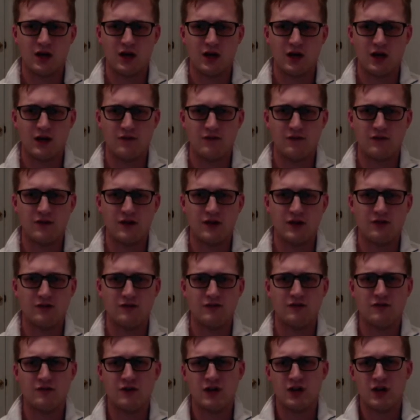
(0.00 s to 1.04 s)

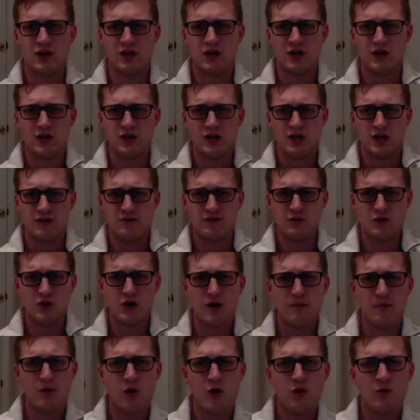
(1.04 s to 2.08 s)
if you
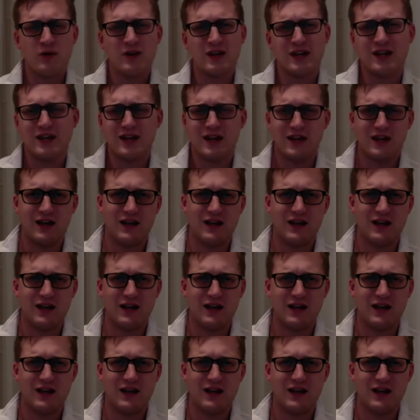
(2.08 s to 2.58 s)
come home and, like,